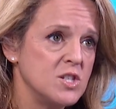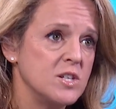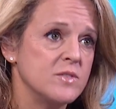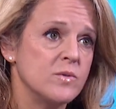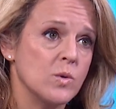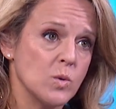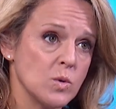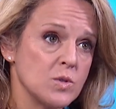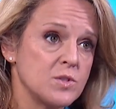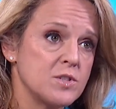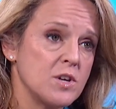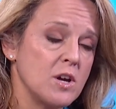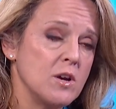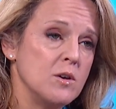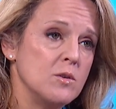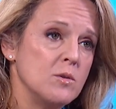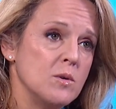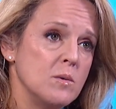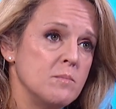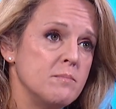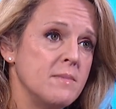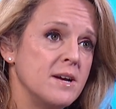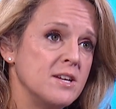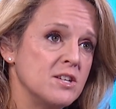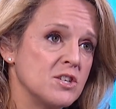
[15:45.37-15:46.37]
You've also
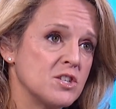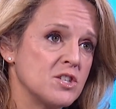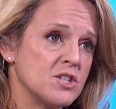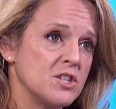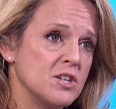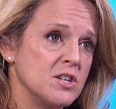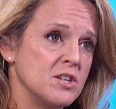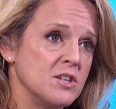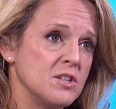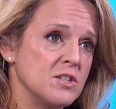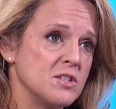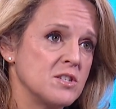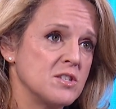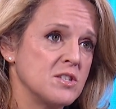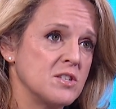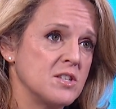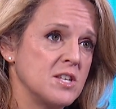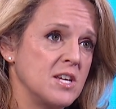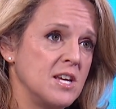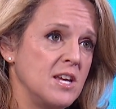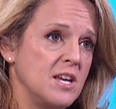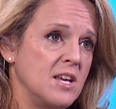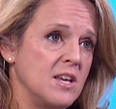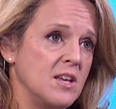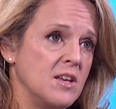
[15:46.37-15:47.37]
mentioned
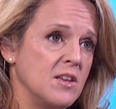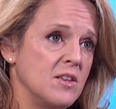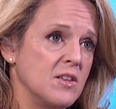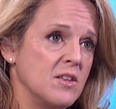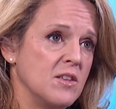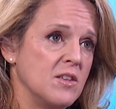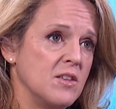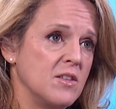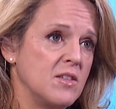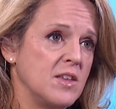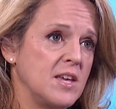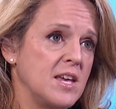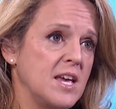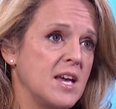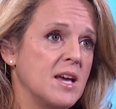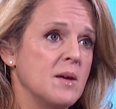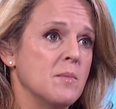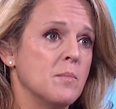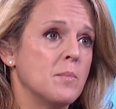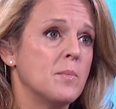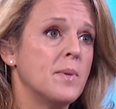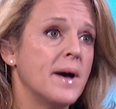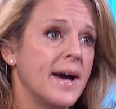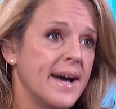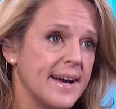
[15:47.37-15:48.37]
the
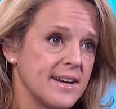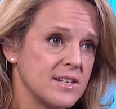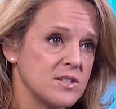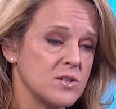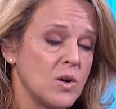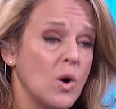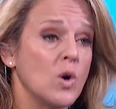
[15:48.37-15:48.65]
impact,